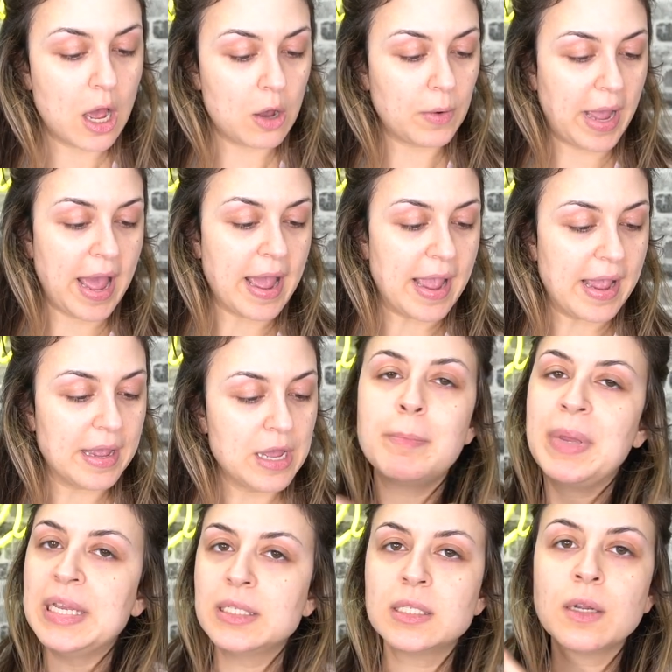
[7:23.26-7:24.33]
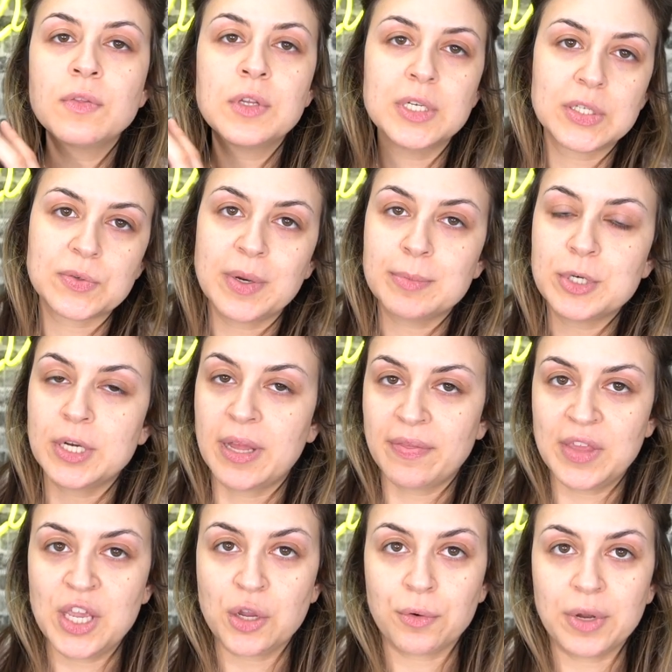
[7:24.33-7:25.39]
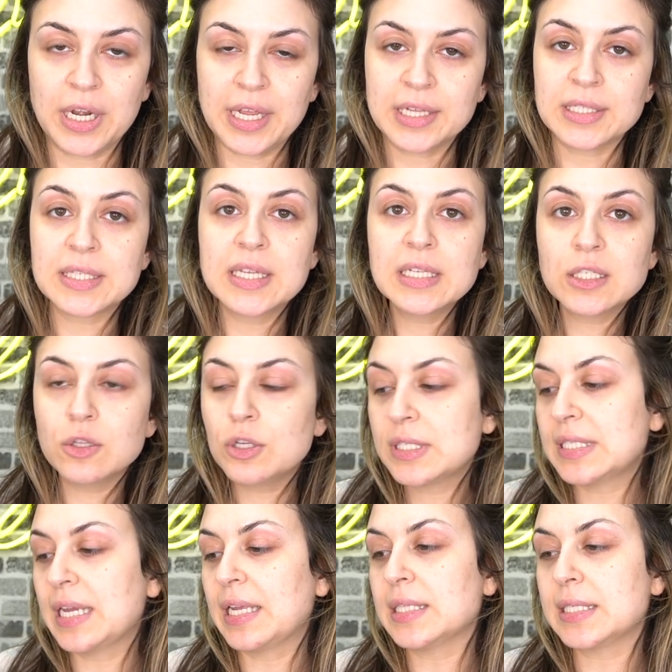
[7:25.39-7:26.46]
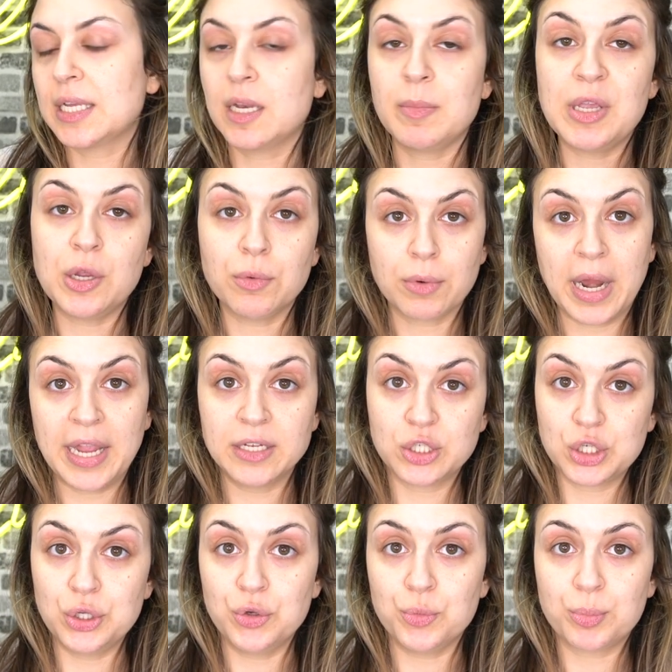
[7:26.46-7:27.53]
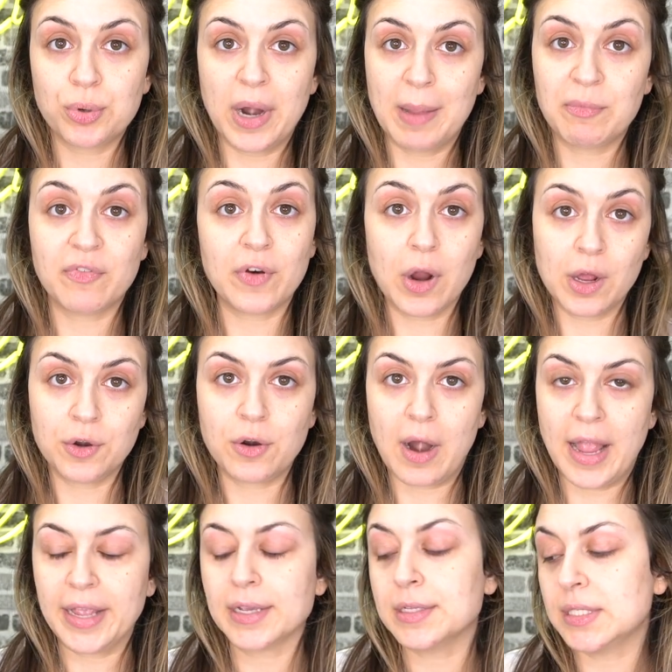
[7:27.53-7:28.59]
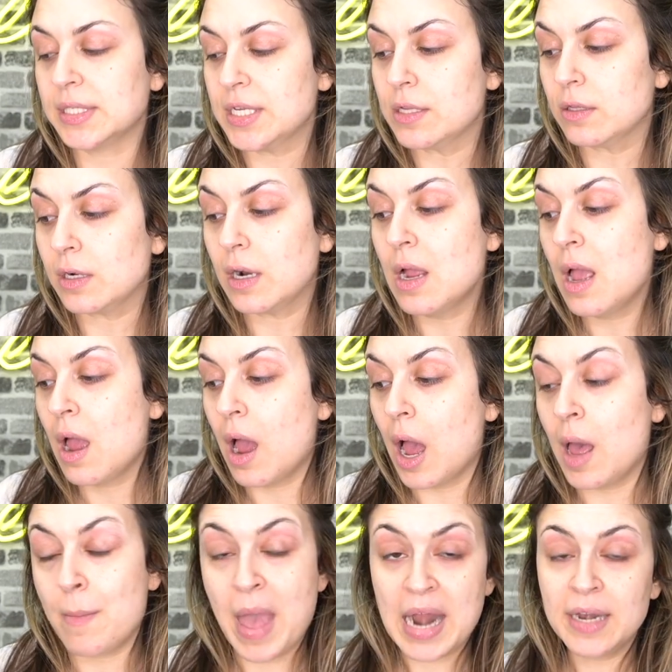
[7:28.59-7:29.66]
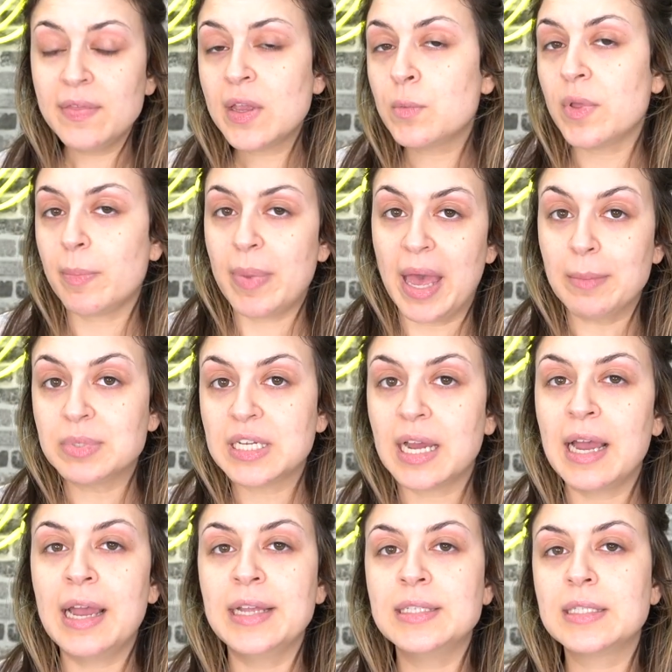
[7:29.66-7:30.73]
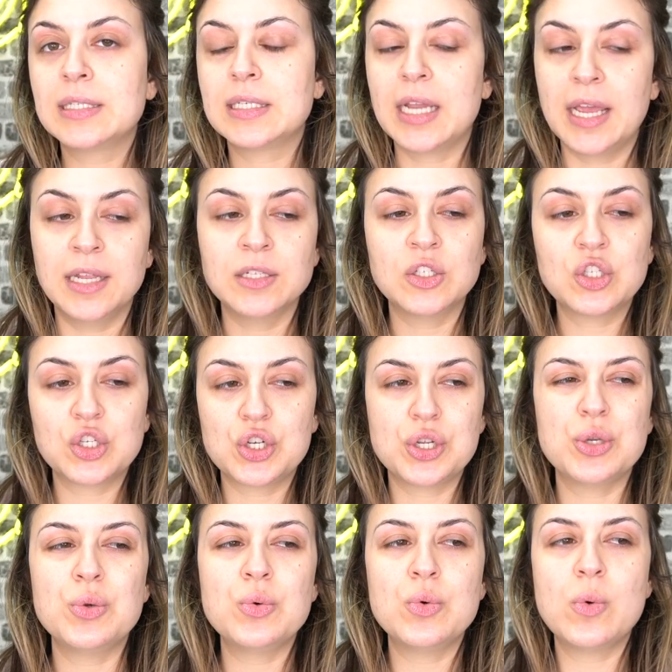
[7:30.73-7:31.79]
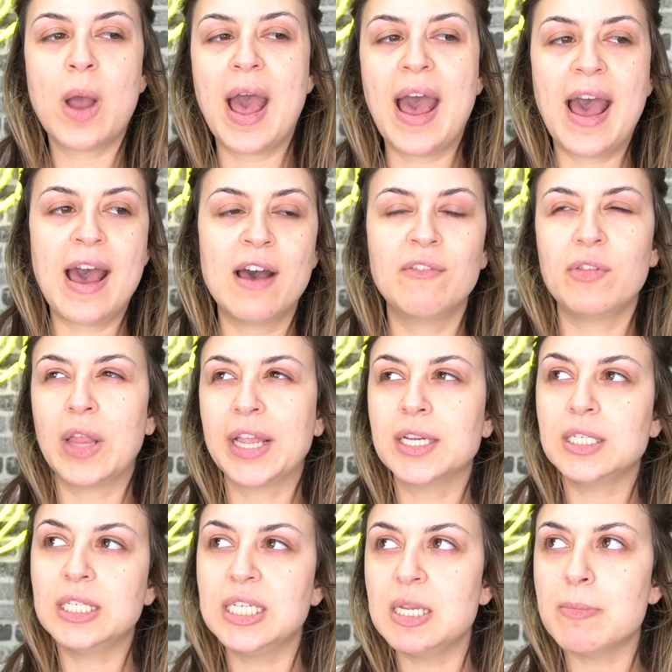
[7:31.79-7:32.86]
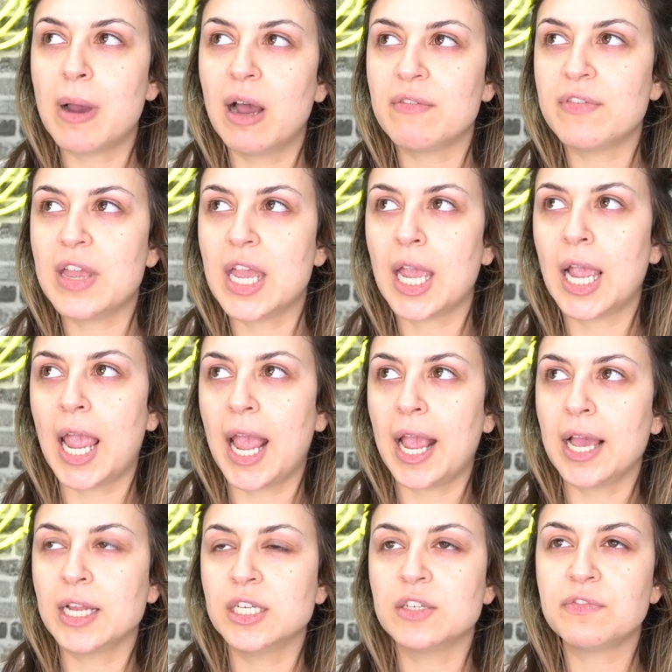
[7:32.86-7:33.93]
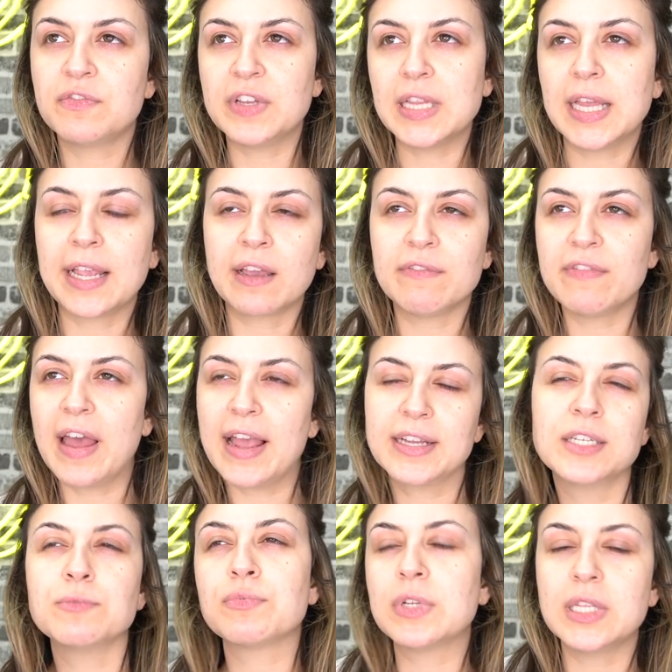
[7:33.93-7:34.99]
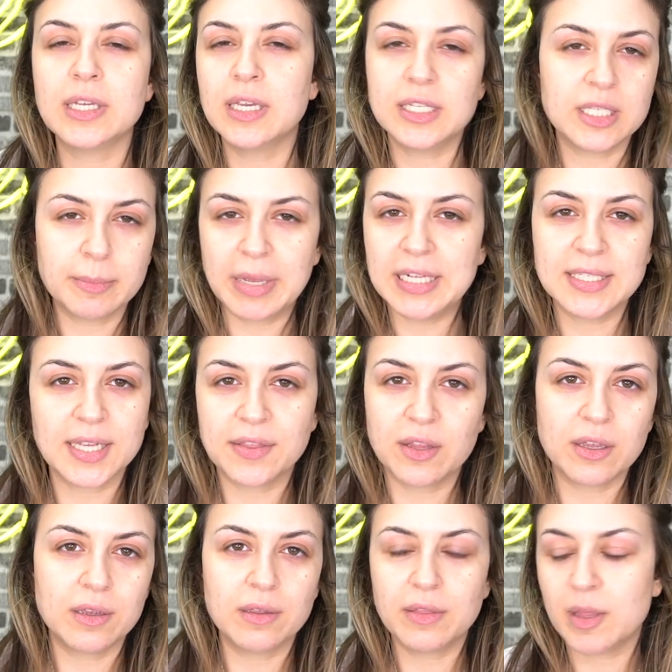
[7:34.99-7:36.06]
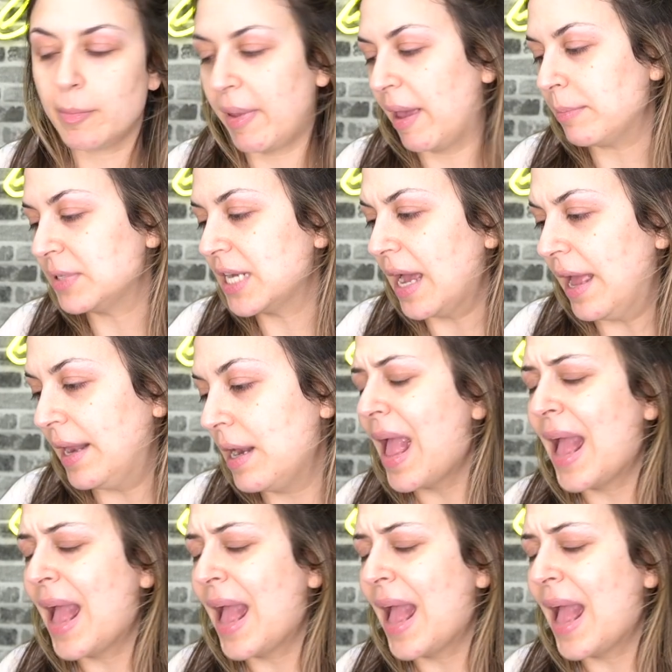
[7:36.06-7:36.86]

Okay, based on the description and the ingredients, this looks like it's gonna be great to prep for under eye concealer. Um, anything with peptides peptides tends to have like a depuffing and filling effect. It really, it depends on the, the peptide.